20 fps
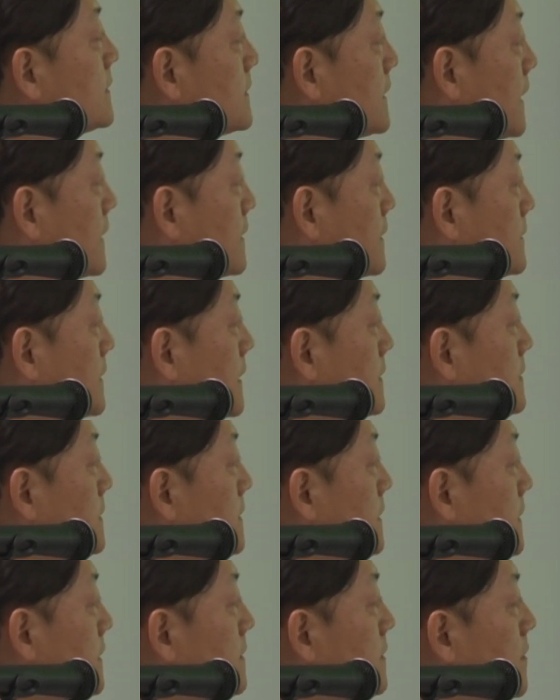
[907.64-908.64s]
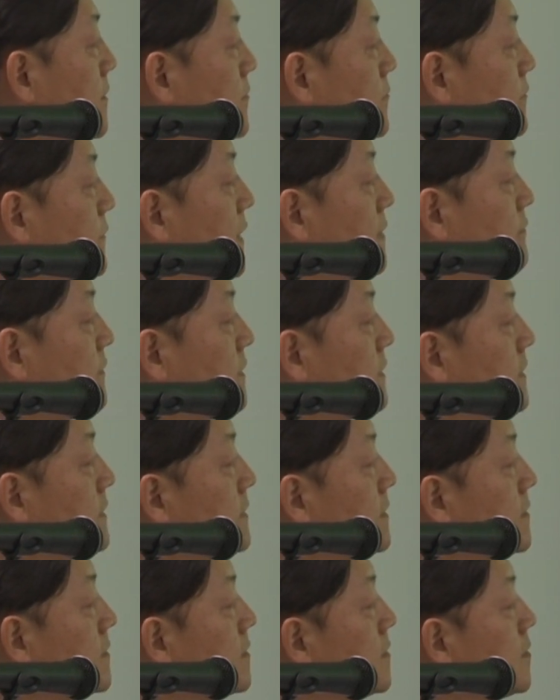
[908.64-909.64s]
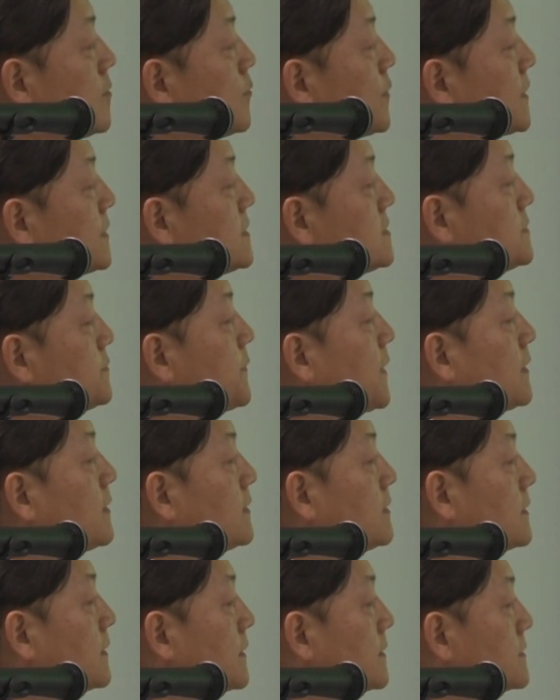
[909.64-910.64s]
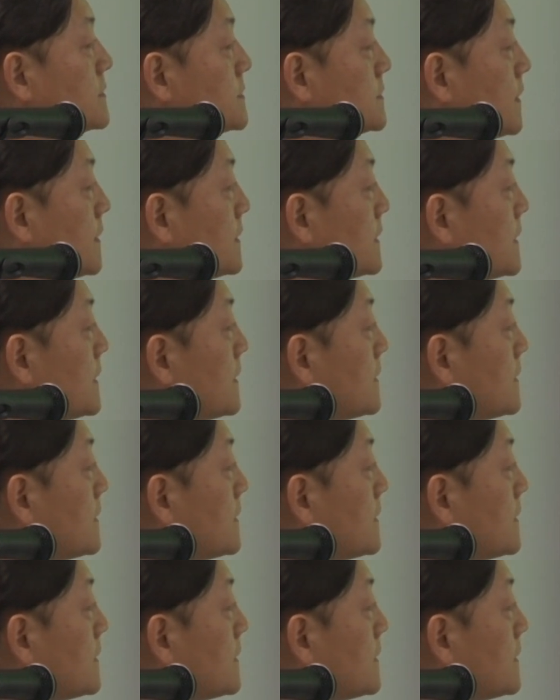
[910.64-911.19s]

They conducted it. 50 participants in the study